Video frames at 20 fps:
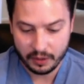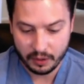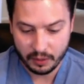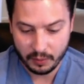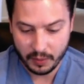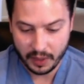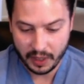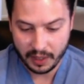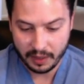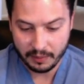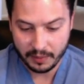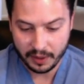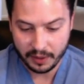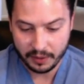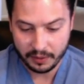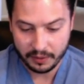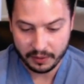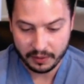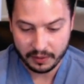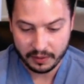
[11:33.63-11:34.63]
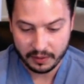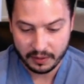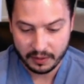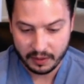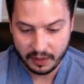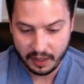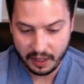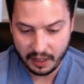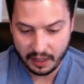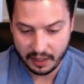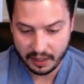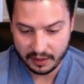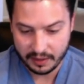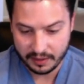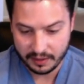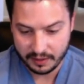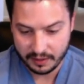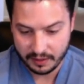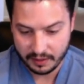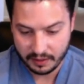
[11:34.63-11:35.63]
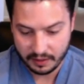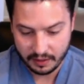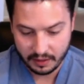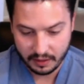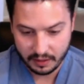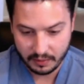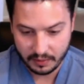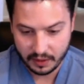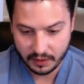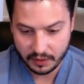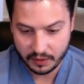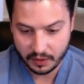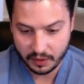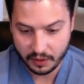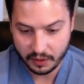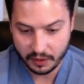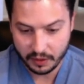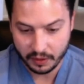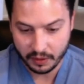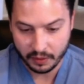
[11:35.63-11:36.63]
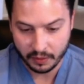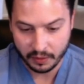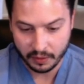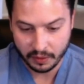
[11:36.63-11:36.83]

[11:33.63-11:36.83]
my abode, and I'm going to show you a